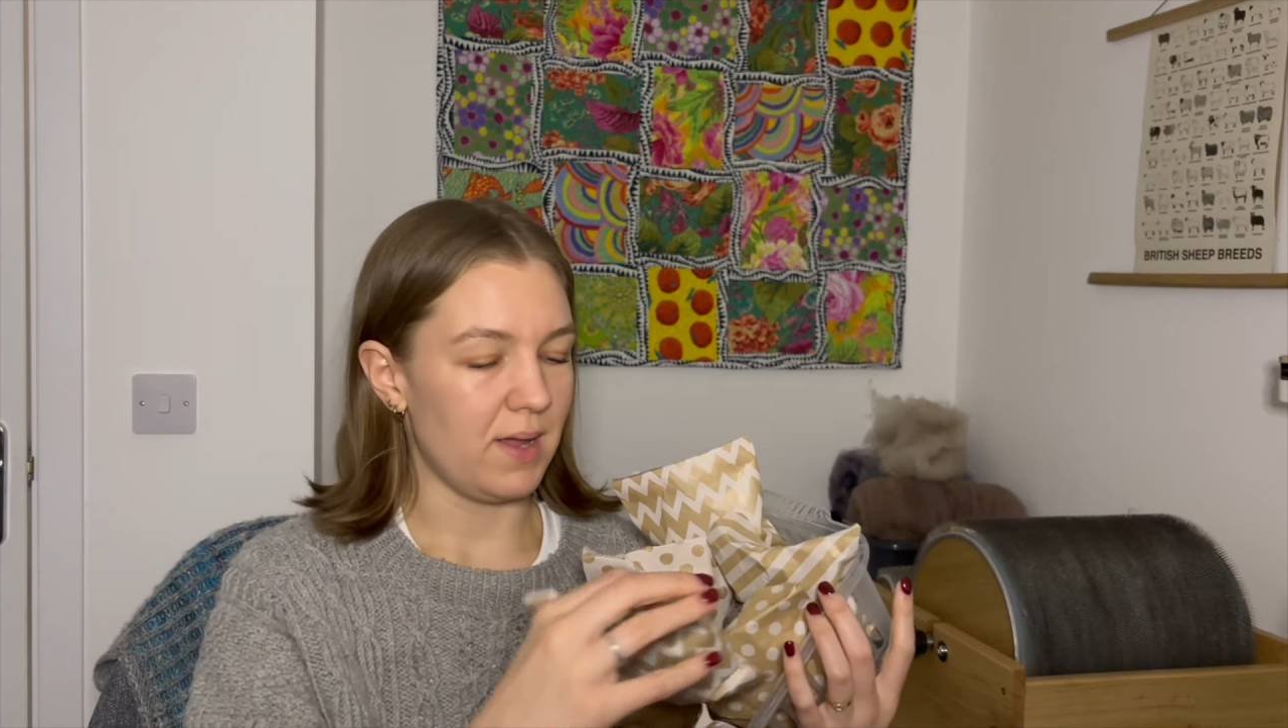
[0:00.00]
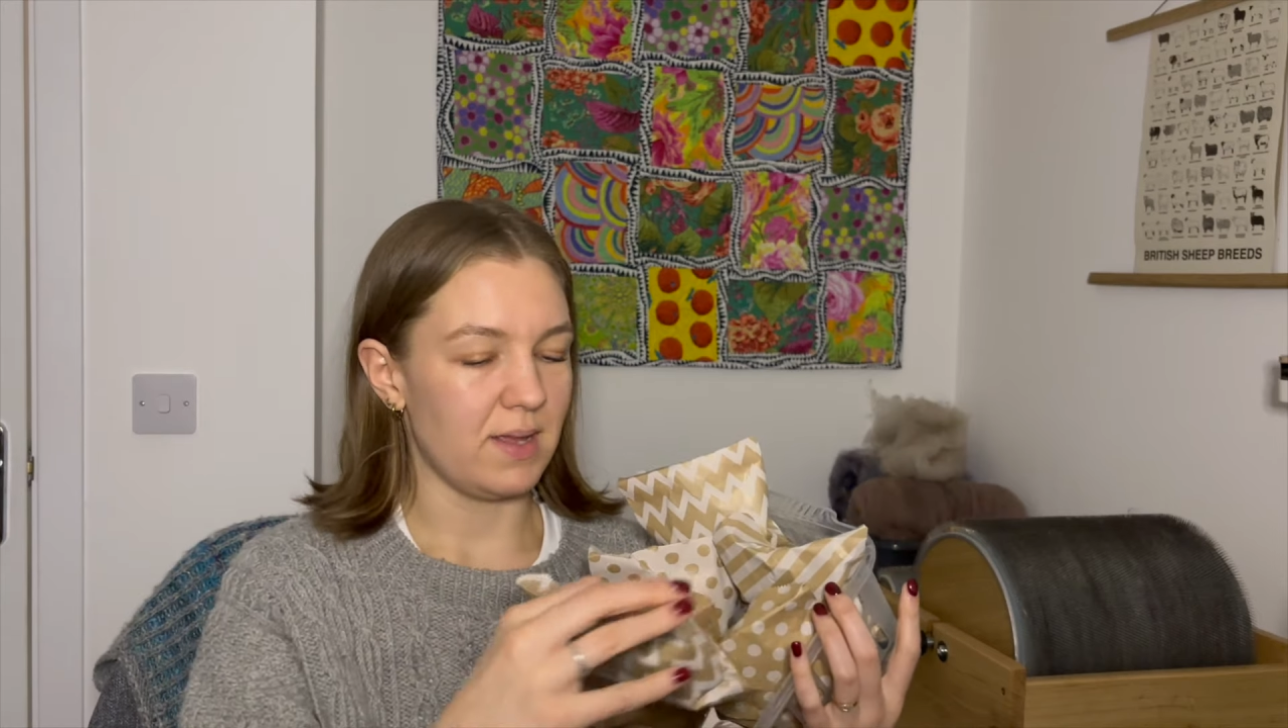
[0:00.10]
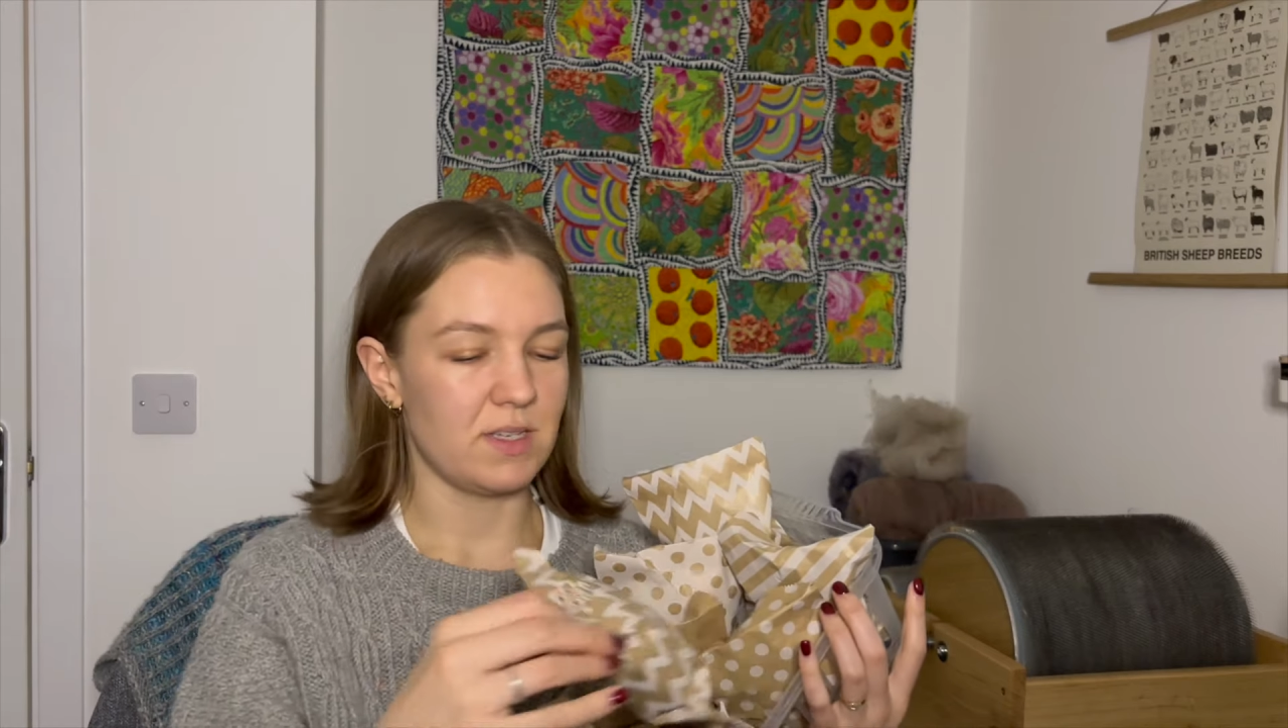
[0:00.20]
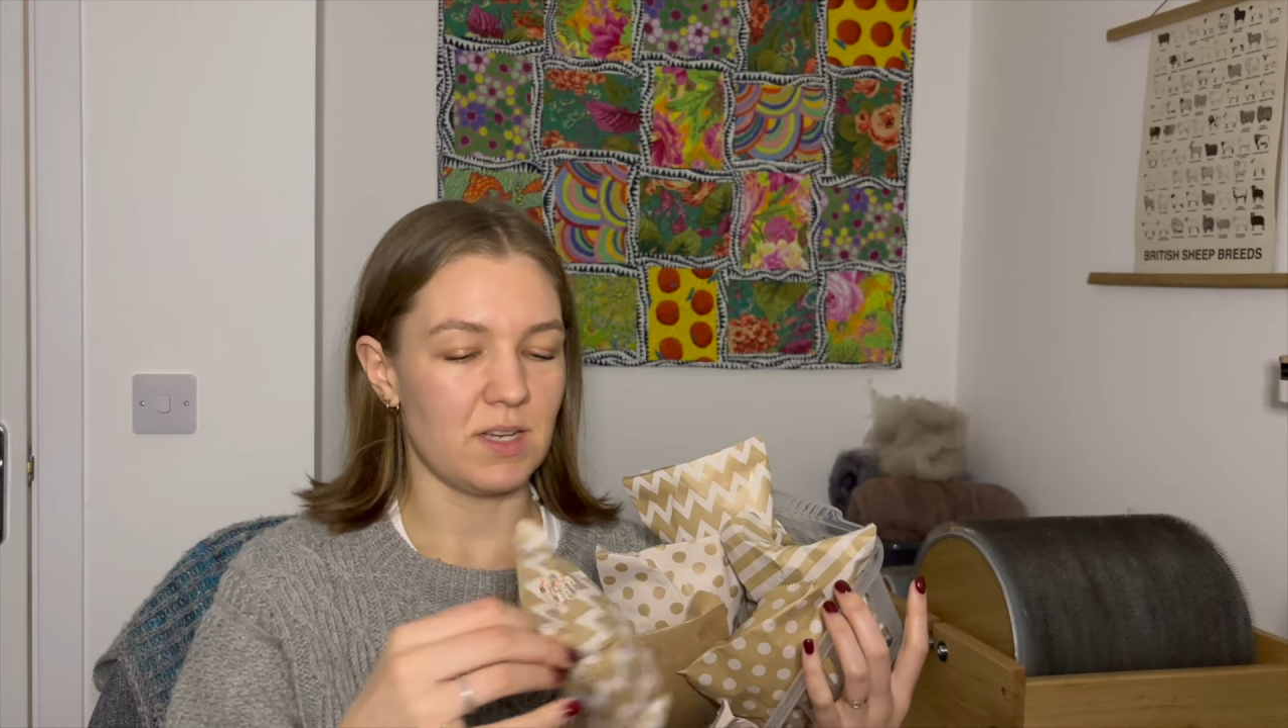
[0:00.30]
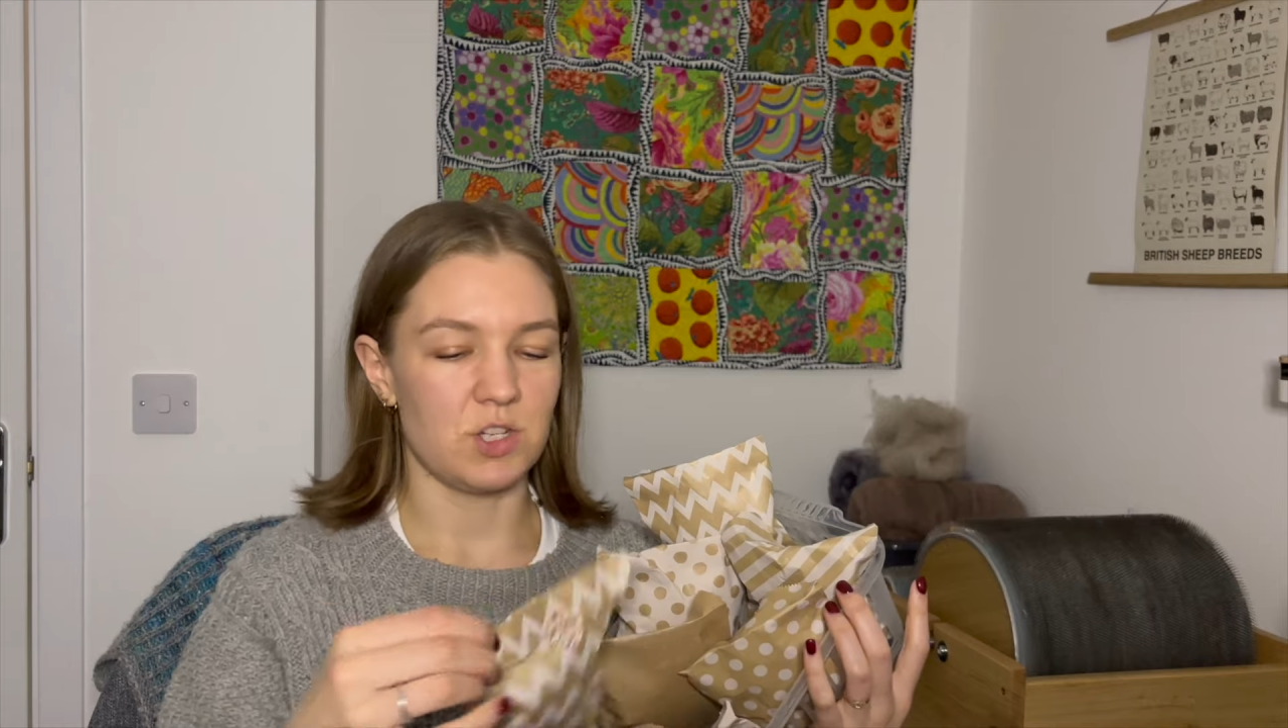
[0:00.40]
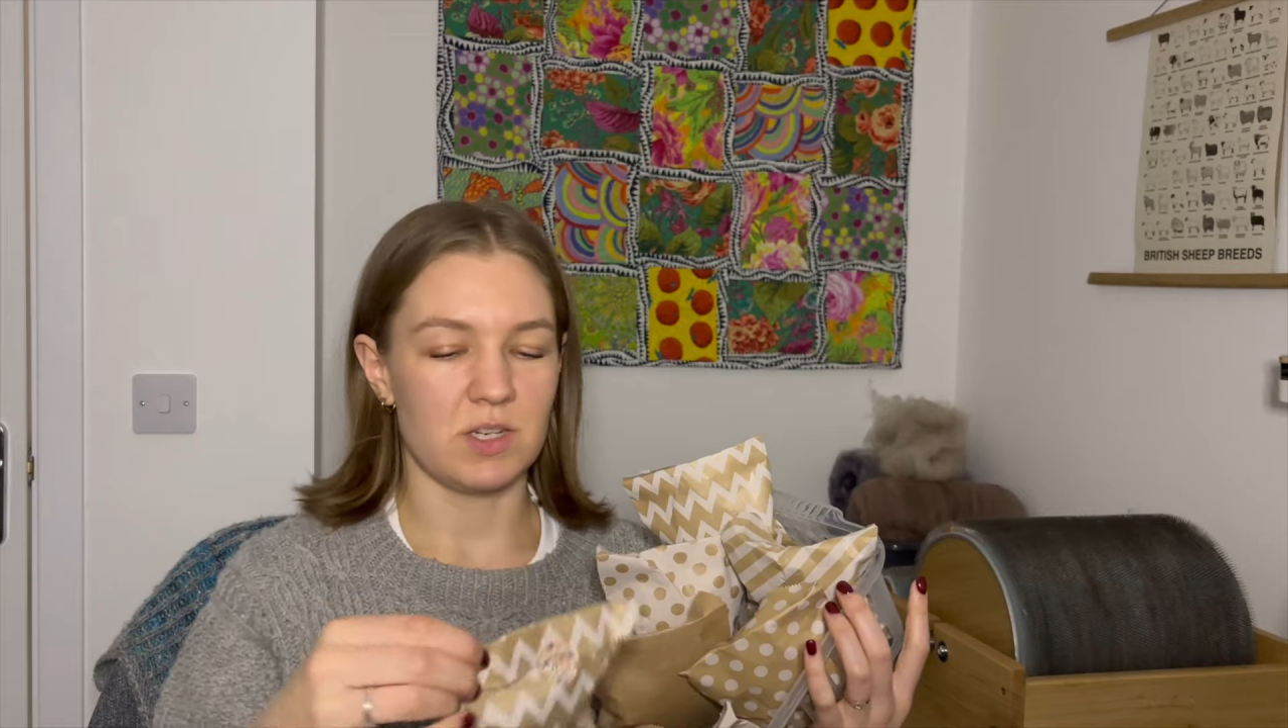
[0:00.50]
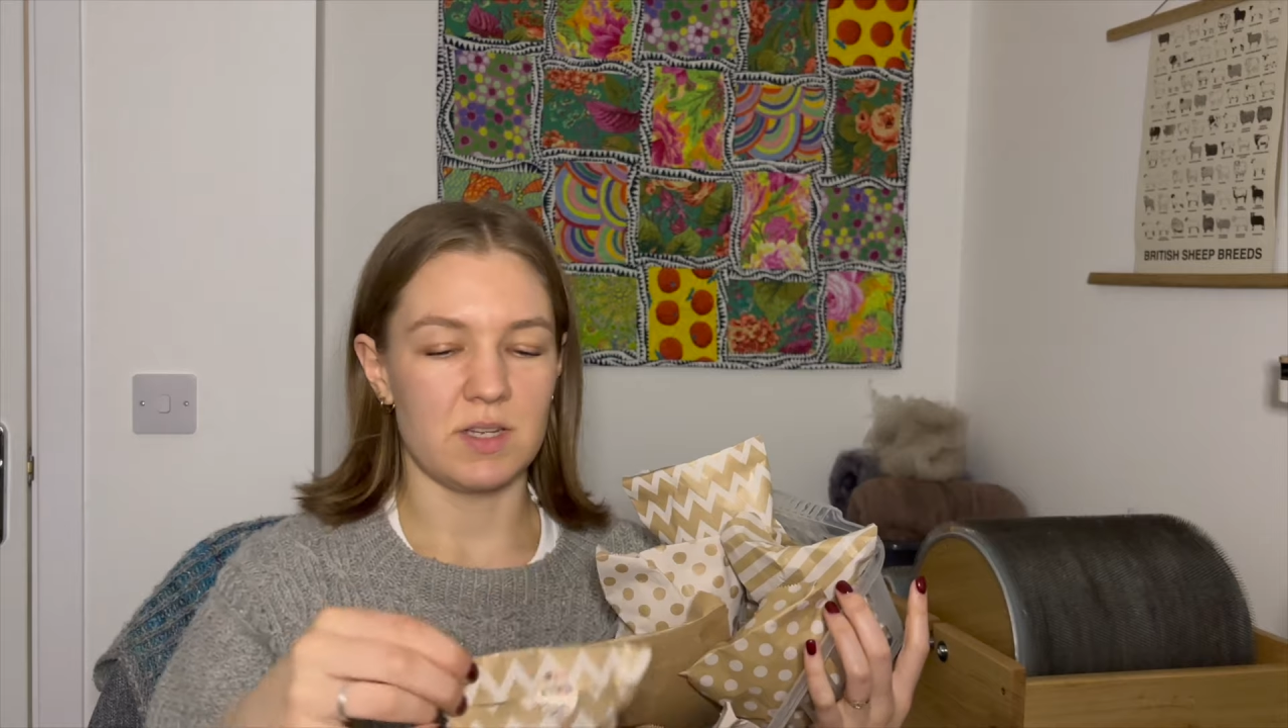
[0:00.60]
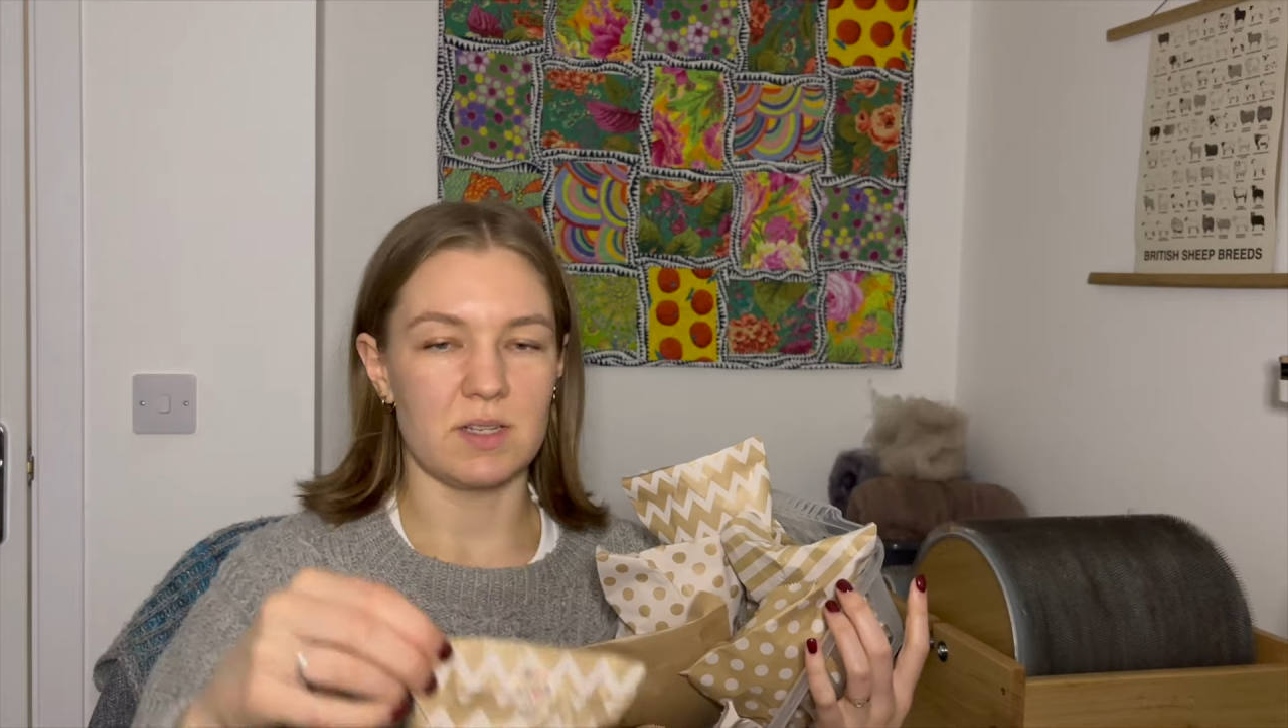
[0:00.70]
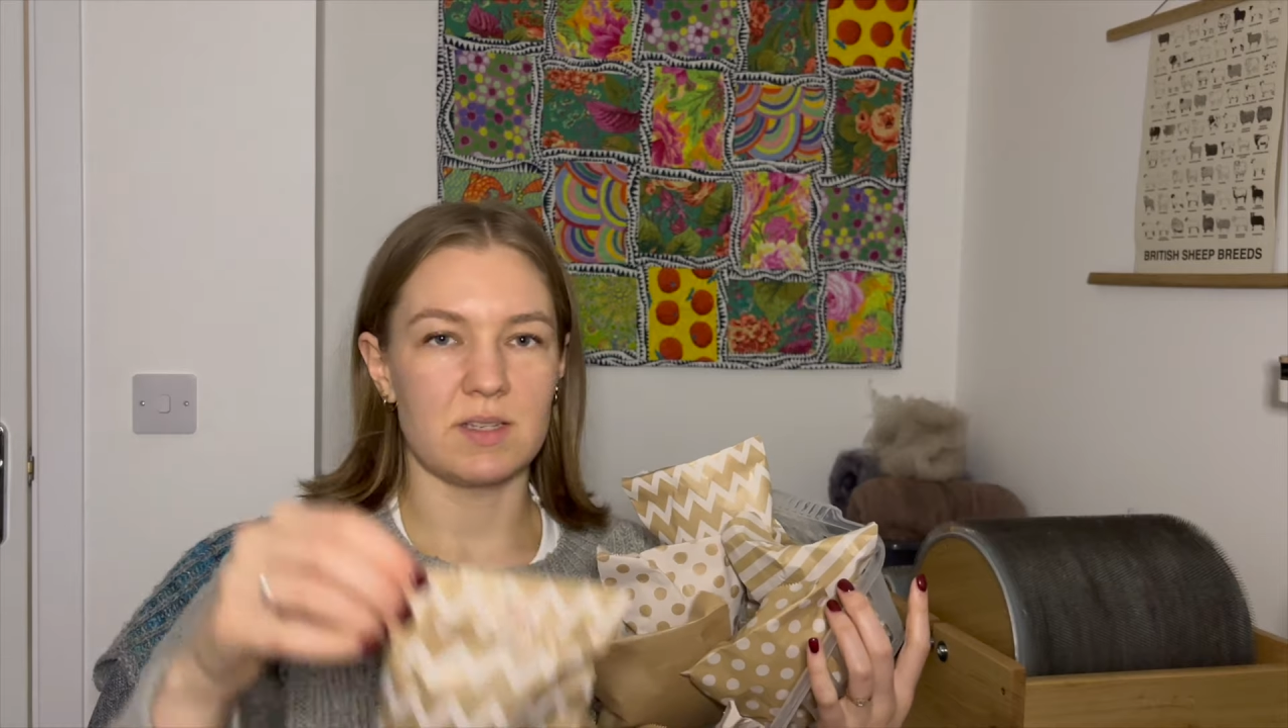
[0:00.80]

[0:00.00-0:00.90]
intention is